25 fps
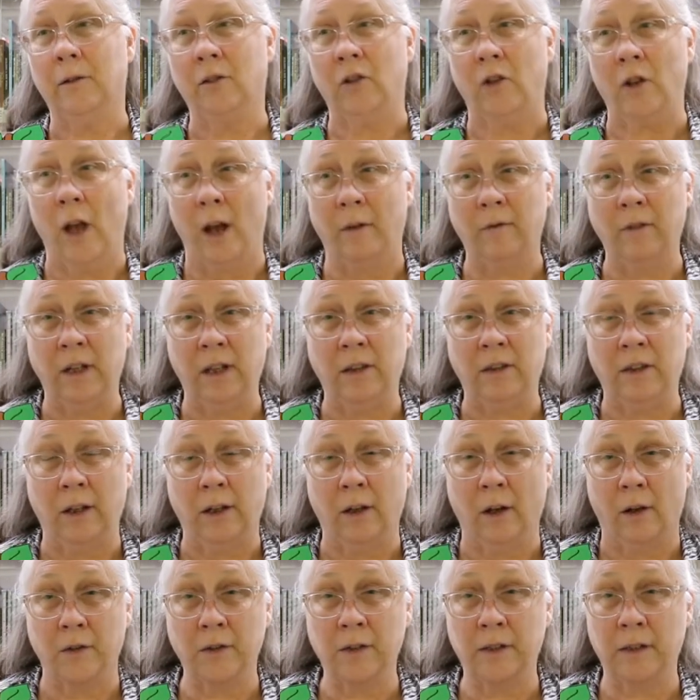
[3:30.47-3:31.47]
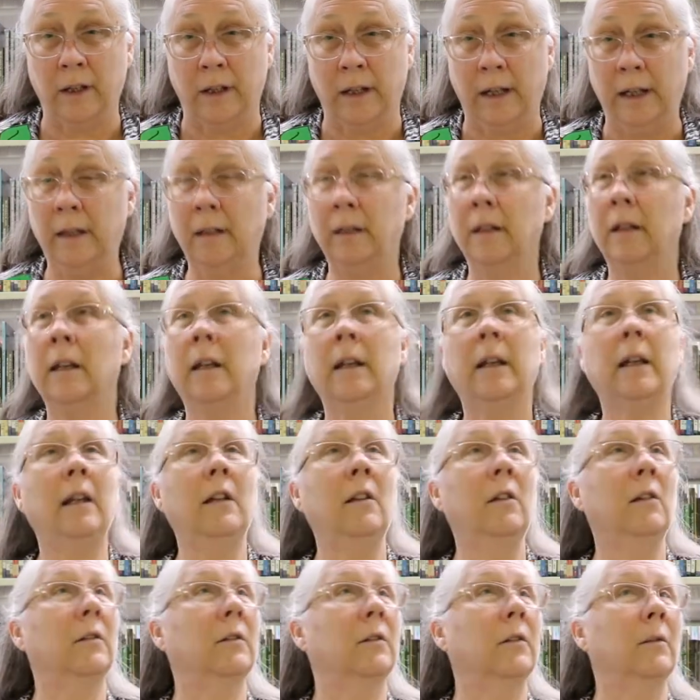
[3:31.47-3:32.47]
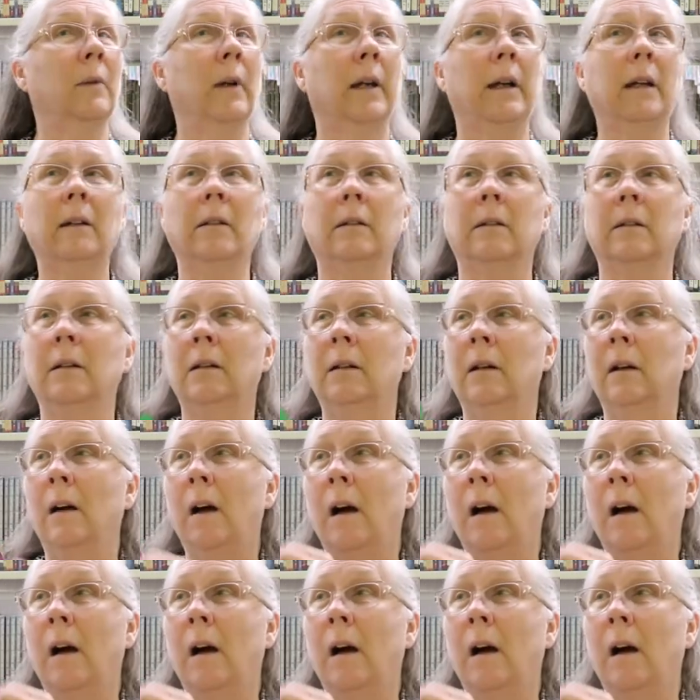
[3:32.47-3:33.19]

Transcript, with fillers: Do you have anything else to eat? He looked around